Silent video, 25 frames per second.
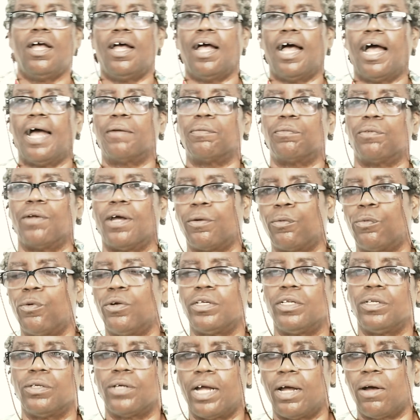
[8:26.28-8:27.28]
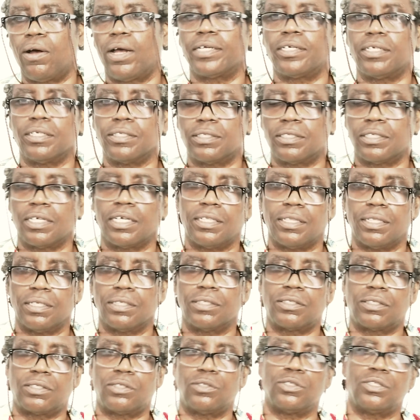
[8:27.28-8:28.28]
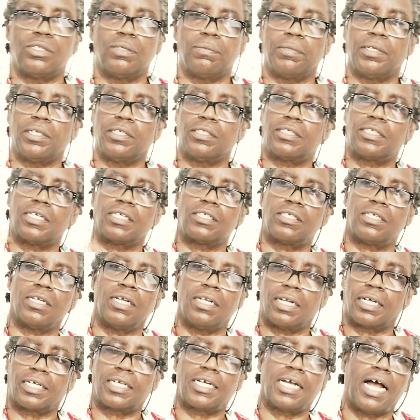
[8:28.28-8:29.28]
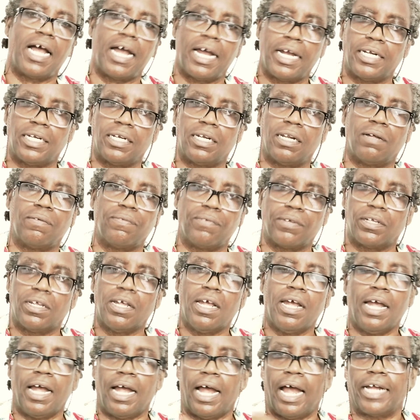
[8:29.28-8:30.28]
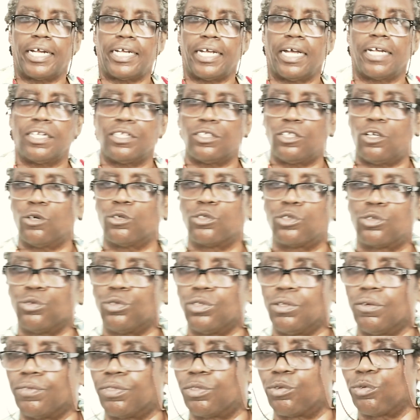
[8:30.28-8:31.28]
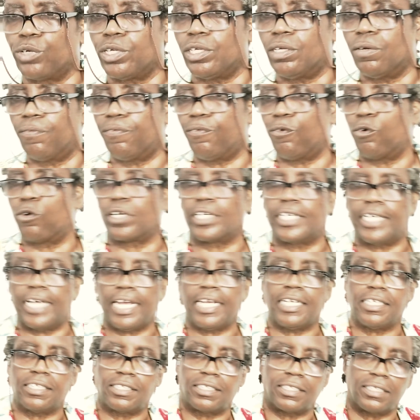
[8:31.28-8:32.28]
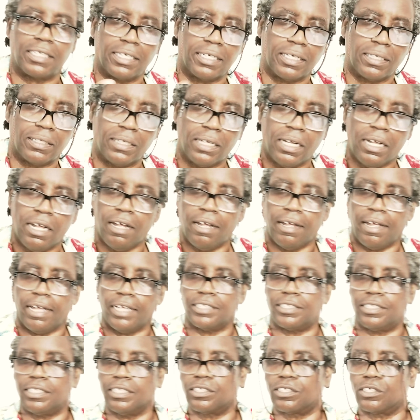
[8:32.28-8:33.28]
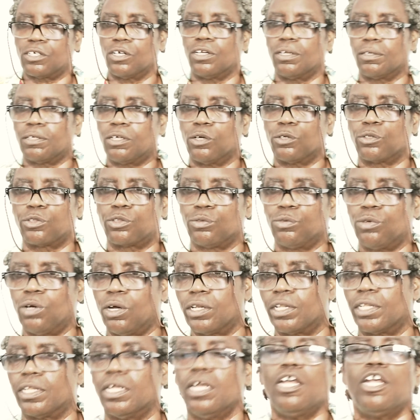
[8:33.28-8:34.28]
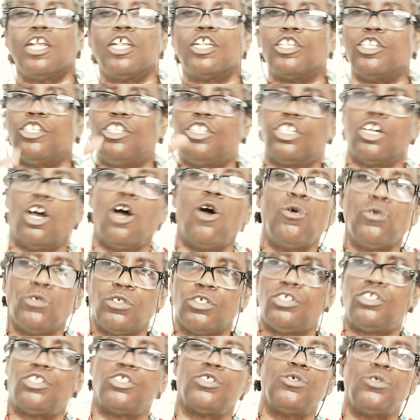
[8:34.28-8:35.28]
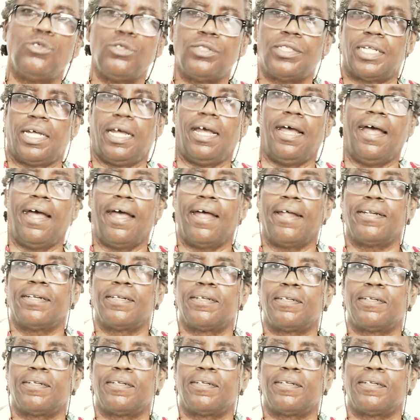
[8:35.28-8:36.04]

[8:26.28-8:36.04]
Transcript: I wonder how I can say this to them in a kind, loving, I got to go through the 3 to 4 gates, and is this going to go through all of, don't do that.